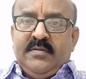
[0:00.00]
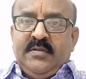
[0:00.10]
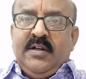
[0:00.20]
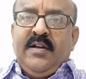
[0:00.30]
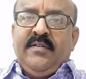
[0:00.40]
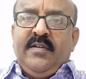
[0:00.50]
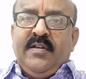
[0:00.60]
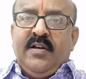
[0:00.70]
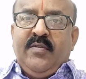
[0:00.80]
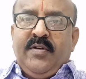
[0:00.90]
Let us see
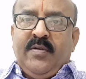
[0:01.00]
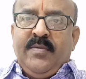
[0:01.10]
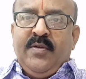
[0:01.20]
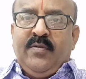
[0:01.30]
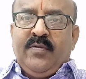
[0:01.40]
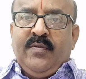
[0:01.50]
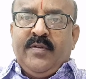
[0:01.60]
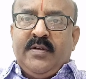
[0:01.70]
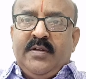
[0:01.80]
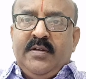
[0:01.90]
how it will be useful
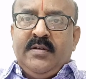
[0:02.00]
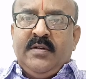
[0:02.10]
for the